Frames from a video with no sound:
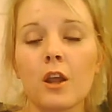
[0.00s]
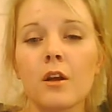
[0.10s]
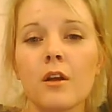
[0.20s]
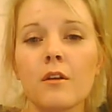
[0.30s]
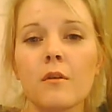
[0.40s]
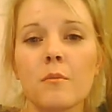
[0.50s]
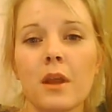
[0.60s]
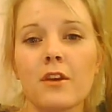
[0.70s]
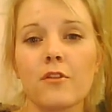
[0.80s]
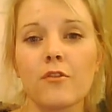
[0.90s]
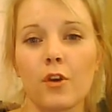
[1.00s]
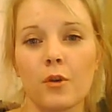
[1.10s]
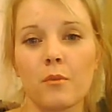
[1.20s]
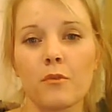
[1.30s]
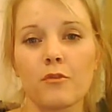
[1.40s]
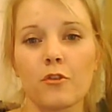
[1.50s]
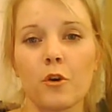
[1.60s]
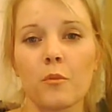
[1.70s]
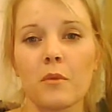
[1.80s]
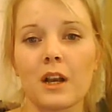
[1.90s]
Colour Blend Foam
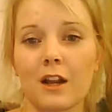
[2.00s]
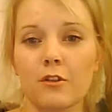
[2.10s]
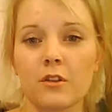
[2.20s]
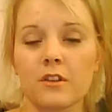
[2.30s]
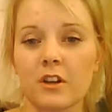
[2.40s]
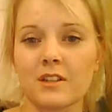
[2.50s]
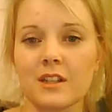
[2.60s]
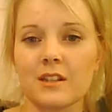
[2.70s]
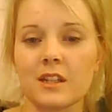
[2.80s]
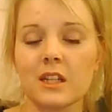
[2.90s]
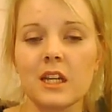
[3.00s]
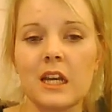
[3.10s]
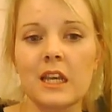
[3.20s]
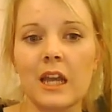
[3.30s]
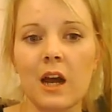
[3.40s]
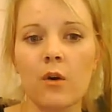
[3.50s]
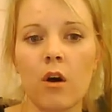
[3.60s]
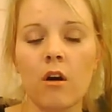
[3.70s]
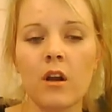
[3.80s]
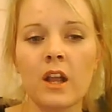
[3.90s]
from Clairol, nice and easy. Now,
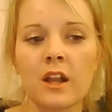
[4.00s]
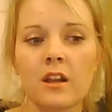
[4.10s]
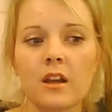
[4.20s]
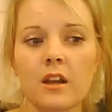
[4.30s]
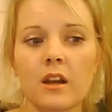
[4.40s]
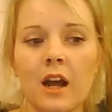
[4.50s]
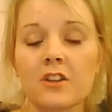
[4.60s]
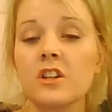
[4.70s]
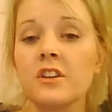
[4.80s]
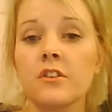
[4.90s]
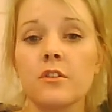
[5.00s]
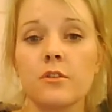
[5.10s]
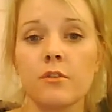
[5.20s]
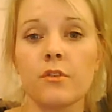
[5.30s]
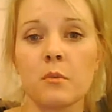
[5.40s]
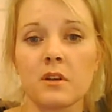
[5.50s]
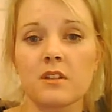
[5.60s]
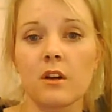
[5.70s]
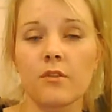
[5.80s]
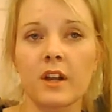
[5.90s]
I actually didn't do the review
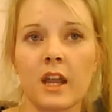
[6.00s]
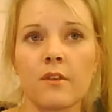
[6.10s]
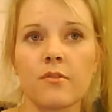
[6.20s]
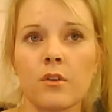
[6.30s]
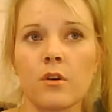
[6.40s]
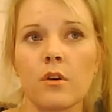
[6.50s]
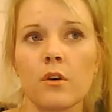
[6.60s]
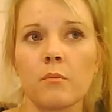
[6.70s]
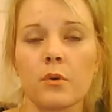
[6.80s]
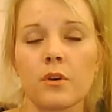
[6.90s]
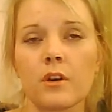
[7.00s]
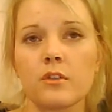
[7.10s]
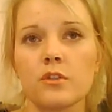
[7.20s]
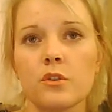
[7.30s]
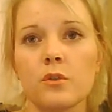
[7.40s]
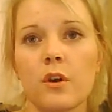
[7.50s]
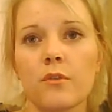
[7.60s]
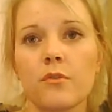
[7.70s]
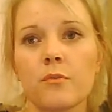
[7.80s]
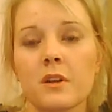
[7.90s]
myself. I gave the product to
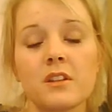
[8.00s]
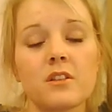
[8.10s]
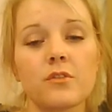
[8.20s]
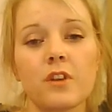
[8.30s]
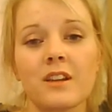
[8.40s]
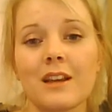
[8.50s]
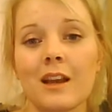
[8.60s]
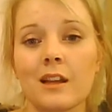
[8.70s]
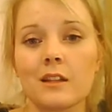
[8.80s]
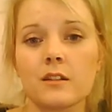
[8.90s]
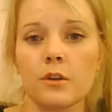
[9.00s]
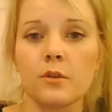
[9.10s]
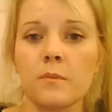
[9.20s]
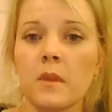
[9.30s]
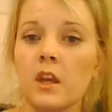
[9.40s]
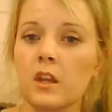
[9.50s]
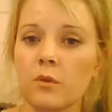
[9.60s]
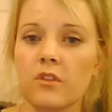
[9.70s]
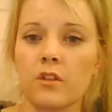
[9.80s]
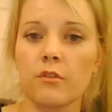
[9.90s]
my sister's friend Alex, who
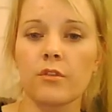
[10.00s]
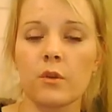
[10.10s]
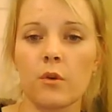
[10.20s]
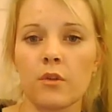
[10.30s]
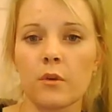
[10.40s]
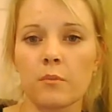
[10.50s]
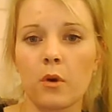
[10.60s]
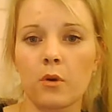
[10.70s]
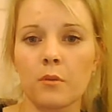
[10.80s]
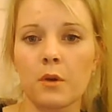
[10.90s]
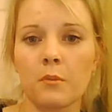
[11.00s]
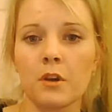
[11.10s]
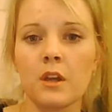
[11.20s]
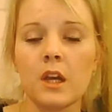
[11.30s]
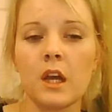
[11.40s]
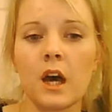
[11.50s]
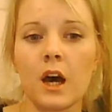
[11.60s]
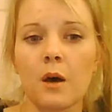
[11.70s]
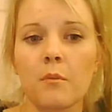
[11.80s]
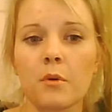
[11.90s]
you'll see the review on the blog at the moment,
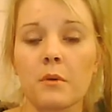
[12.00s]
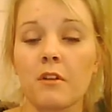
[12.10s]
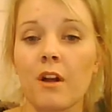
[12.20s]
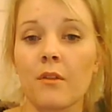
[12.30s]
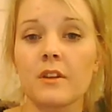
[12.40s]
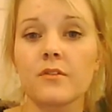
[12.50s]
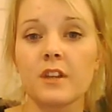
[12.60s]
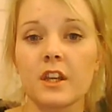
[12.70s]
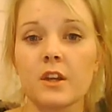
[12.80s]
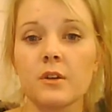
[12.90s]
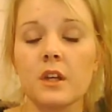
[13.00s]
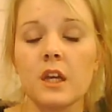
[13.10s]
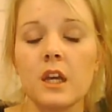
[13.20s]
probably around this video.